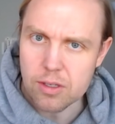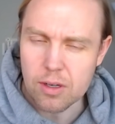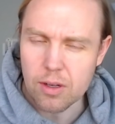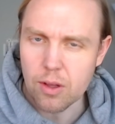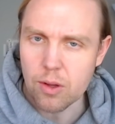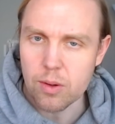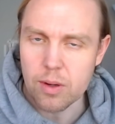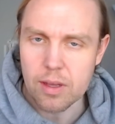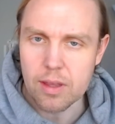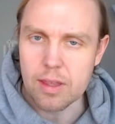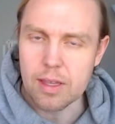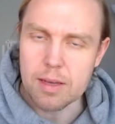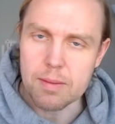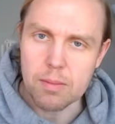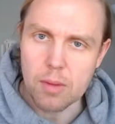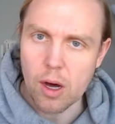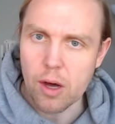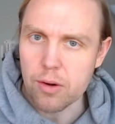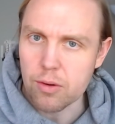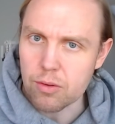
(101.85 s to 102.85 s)
including the
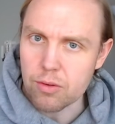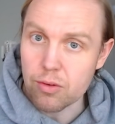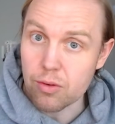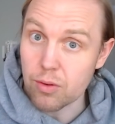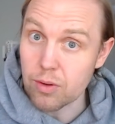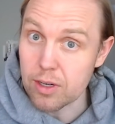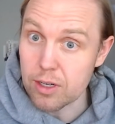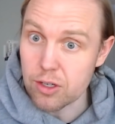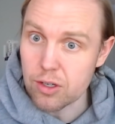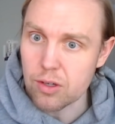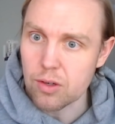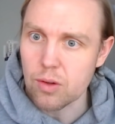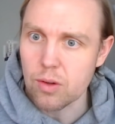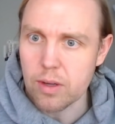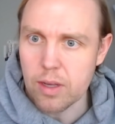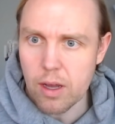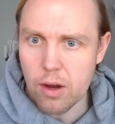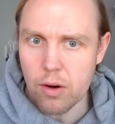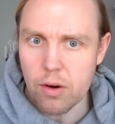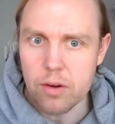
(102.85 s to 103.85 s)
modern traditional
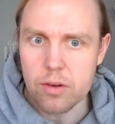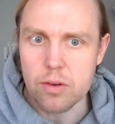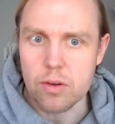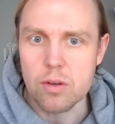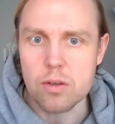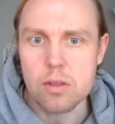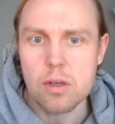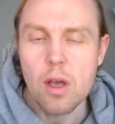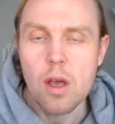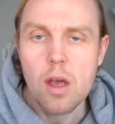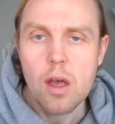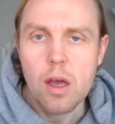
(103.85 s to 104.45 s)
characters.